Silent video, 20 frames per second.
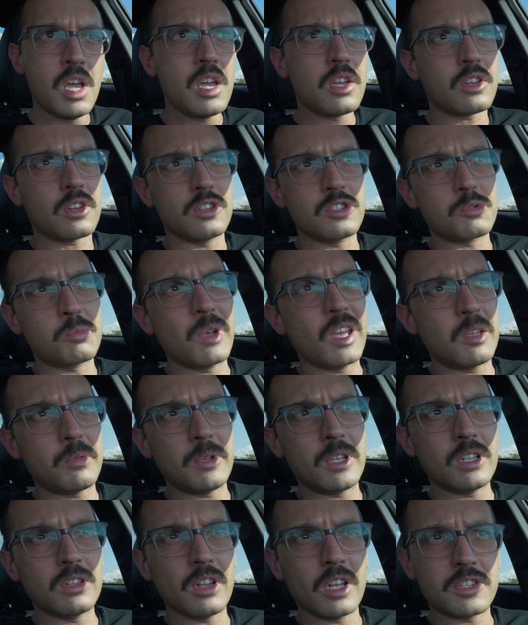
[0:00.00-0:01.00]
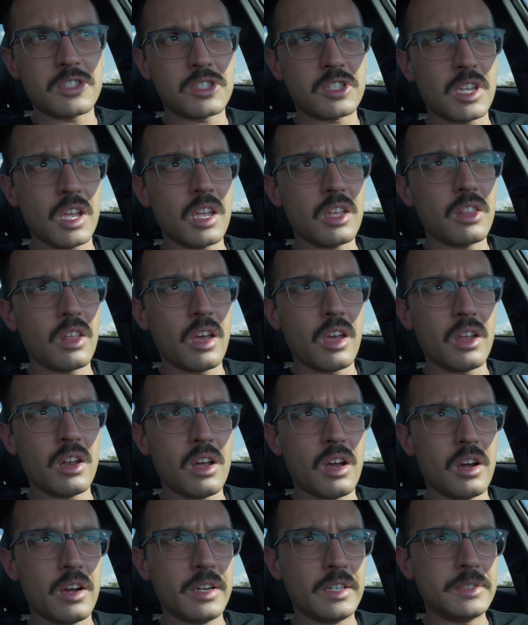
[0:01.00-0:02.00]
Because maybe let's say
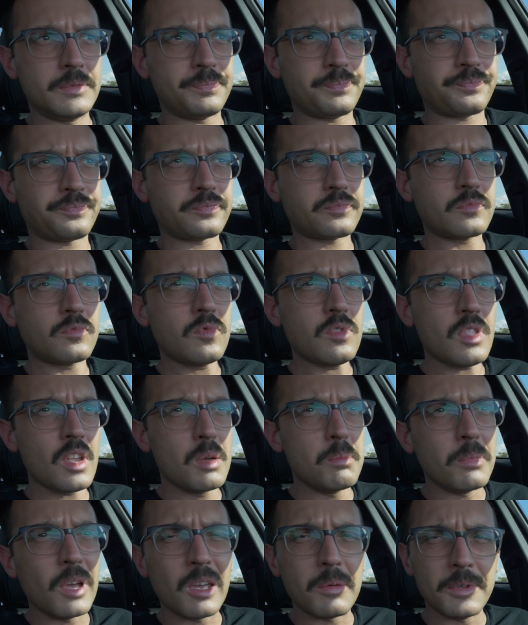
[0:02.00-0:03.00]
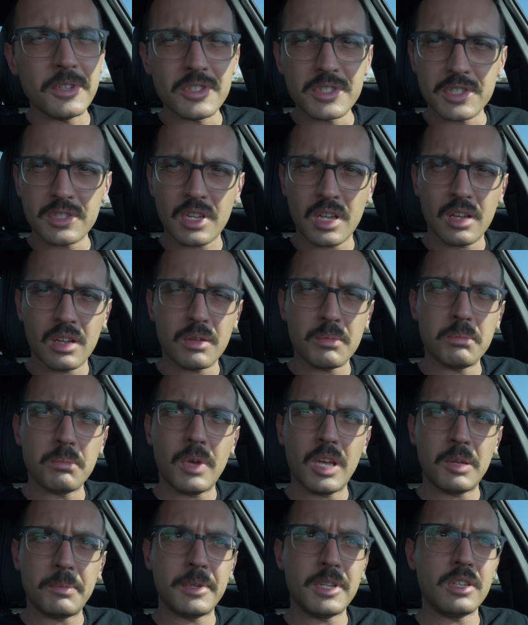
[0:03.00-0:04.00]
that
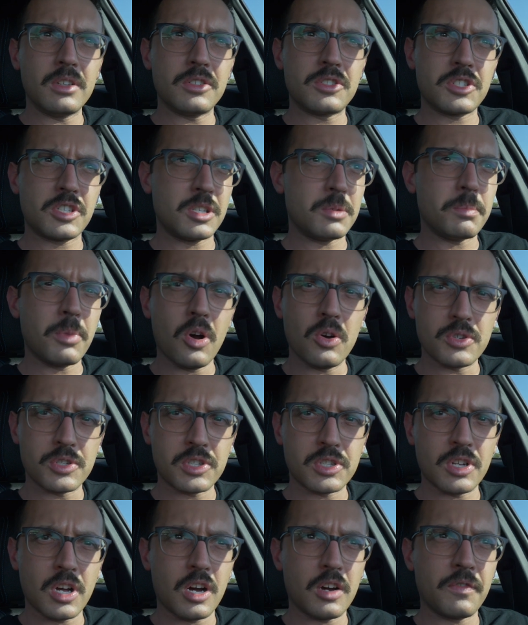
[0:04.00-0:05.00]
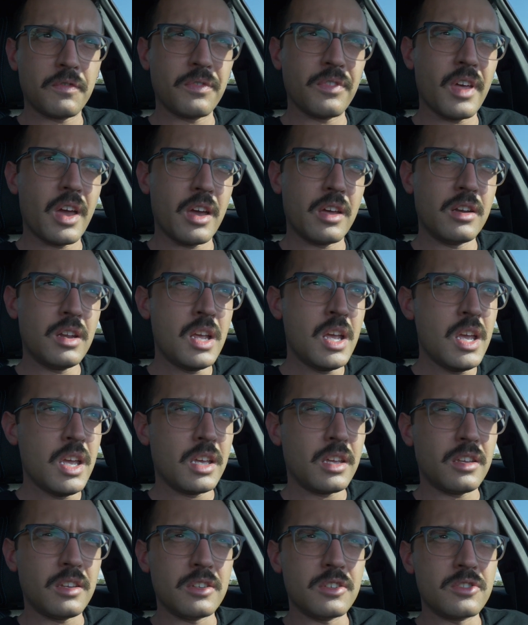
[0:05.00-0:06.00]
maybe she posts stuff that
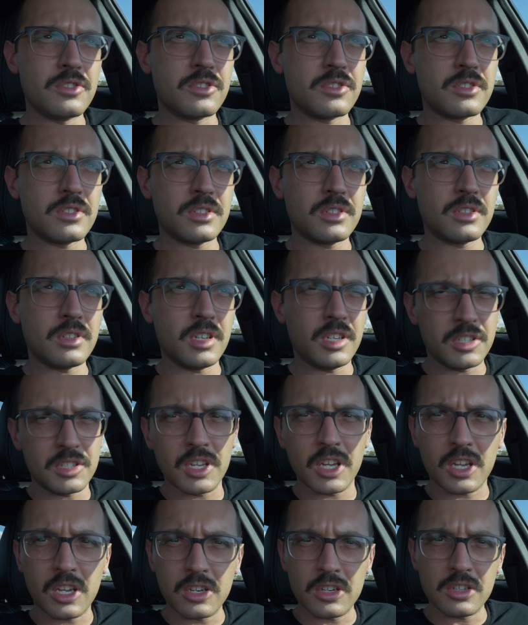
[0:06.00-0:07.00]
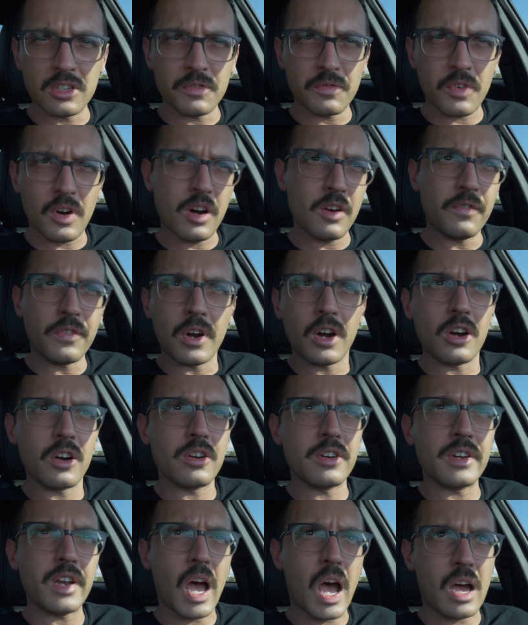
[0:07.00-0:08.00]
is indicative of
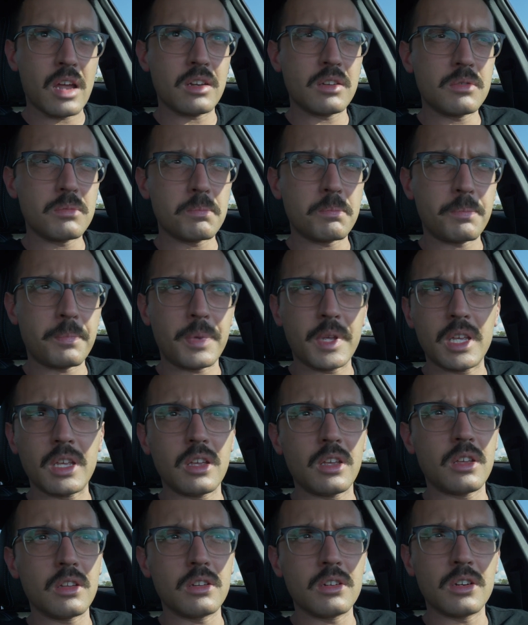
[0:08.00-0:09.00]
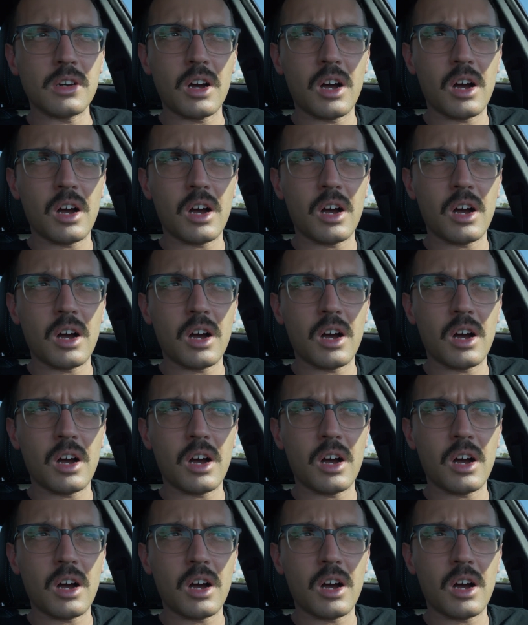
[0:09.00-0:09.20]
her not being